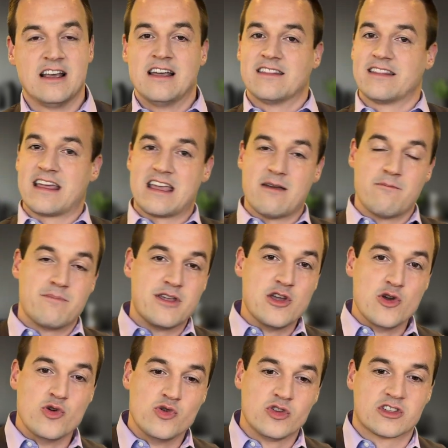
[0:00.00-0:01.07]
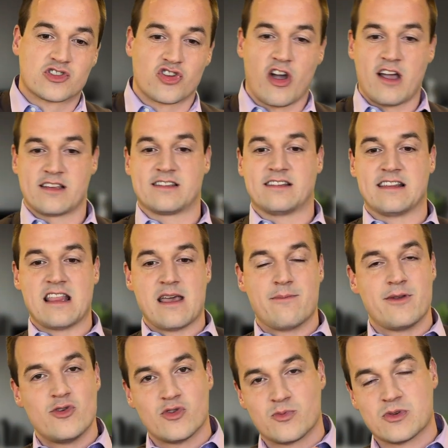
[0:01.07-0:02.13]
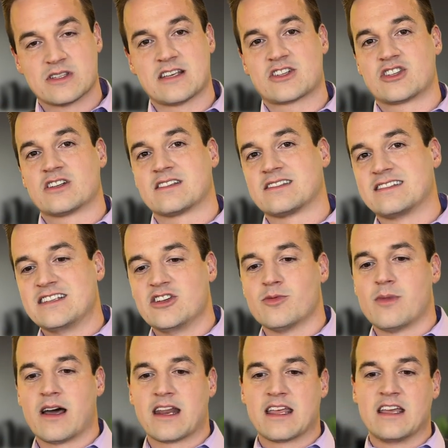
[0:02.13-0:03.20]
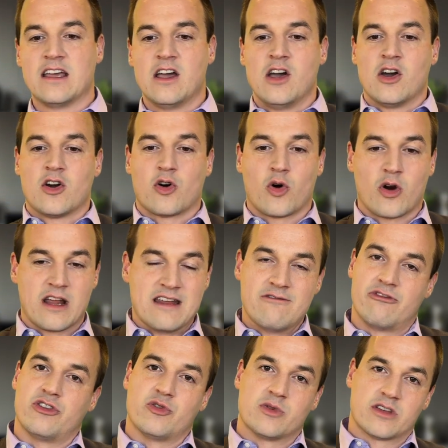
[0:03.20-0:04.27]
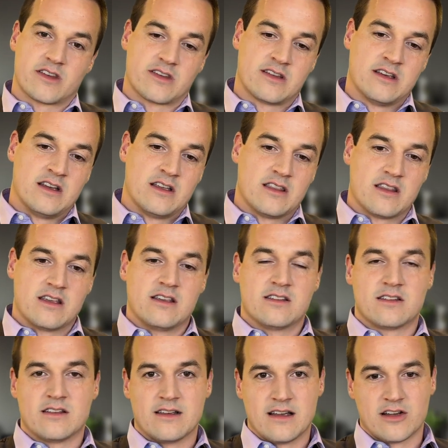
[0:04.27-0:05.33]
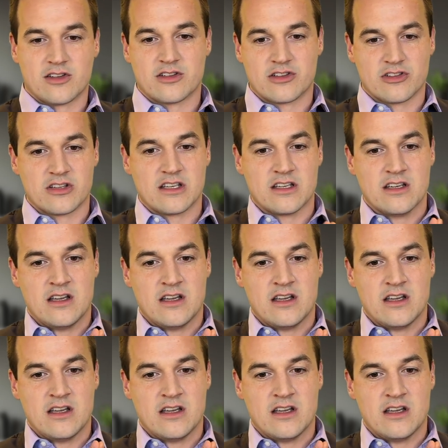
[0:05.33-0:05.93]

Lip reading: They abuse trusts and they abuse position to steal money or influence these elderly